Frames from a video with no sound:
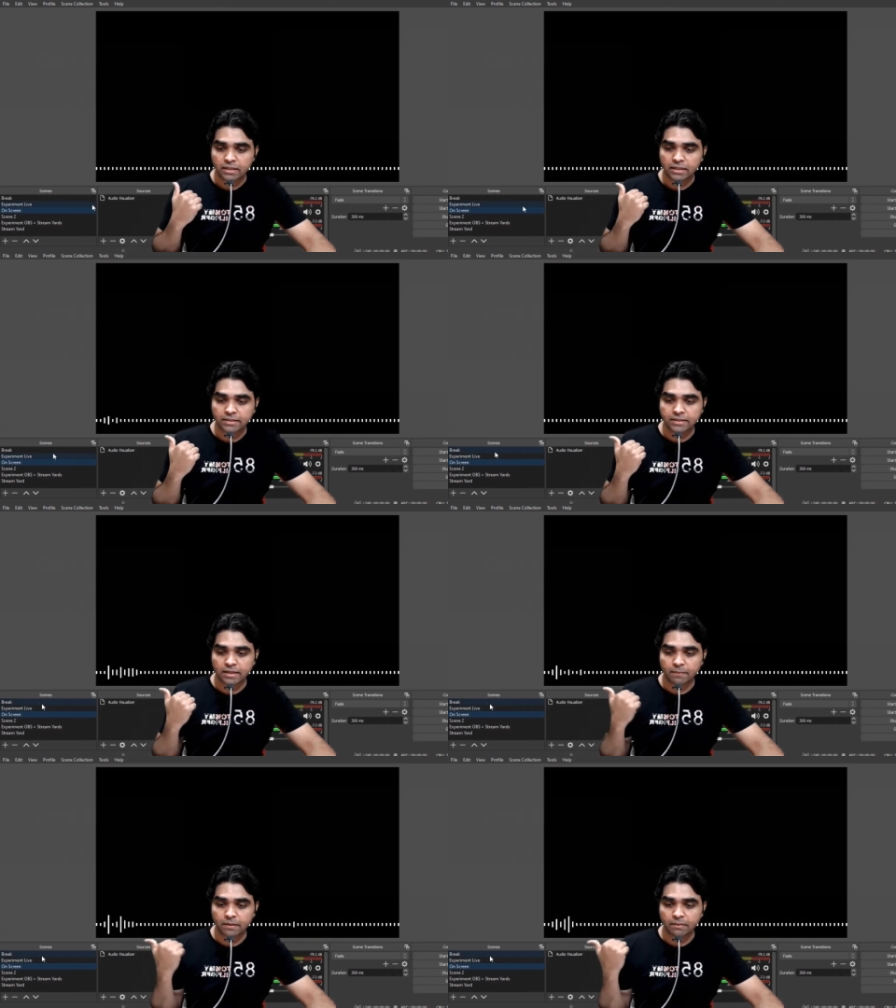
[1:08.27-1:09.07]
things
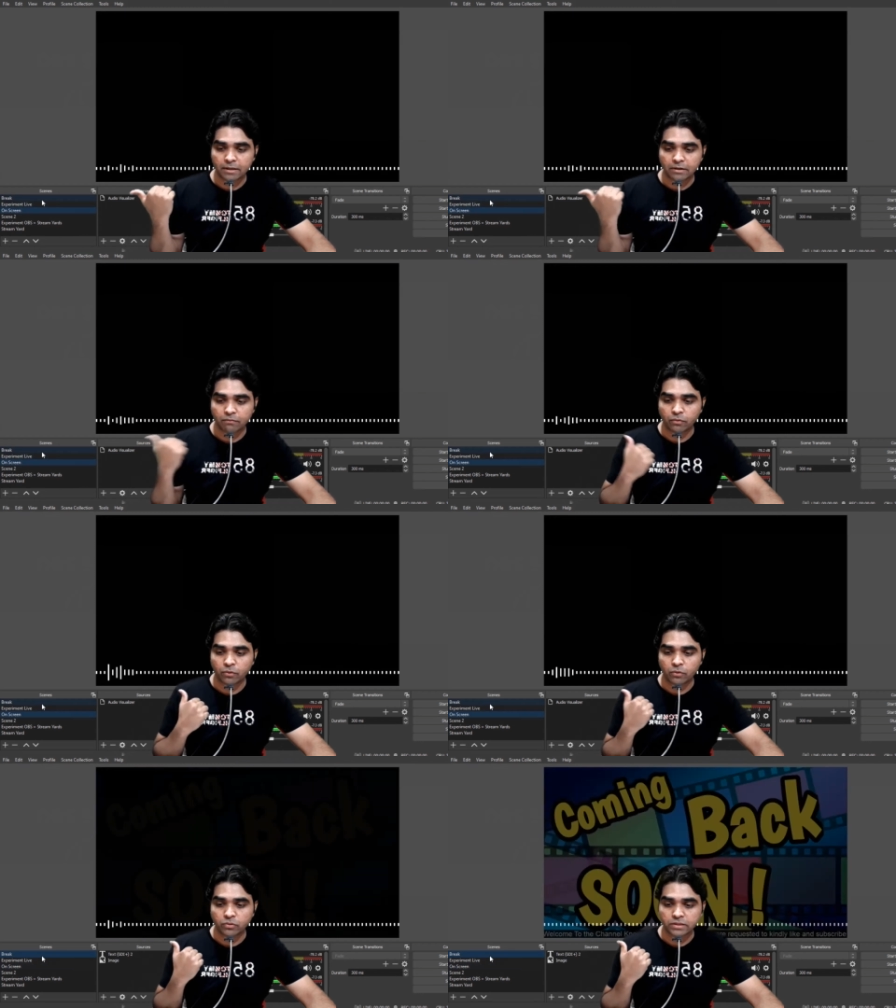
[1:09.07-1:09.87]
can be better for
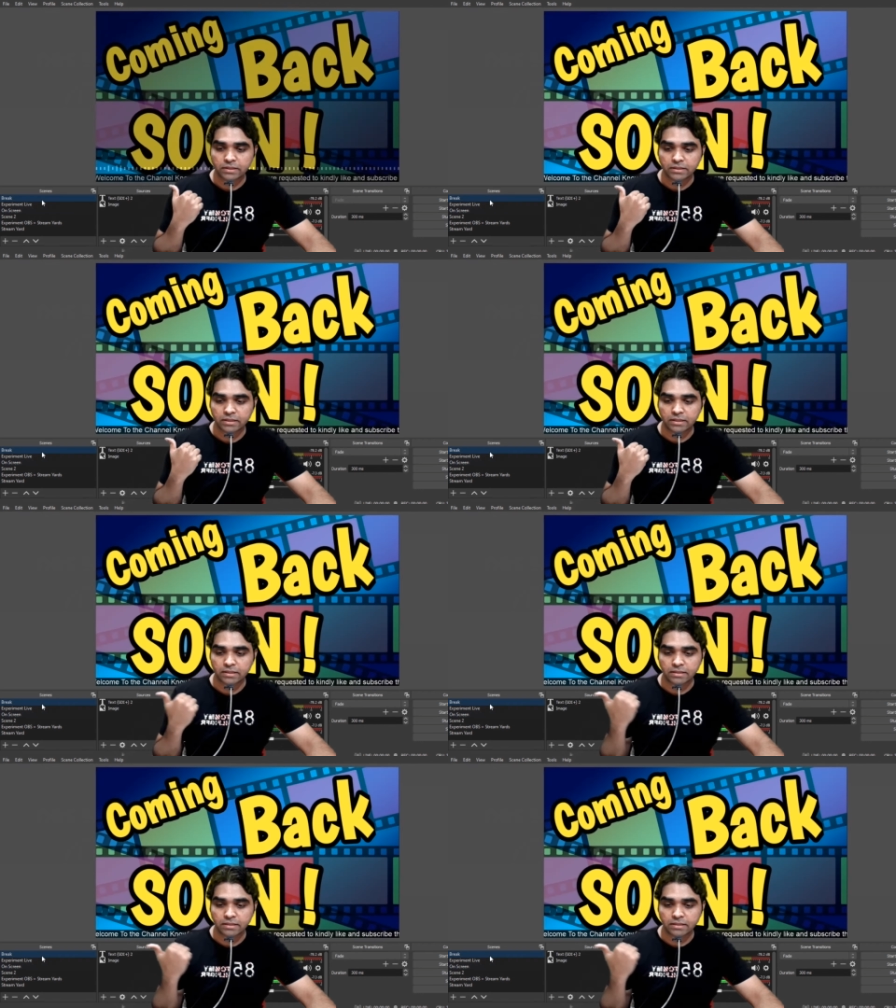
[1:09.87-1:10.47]
you see see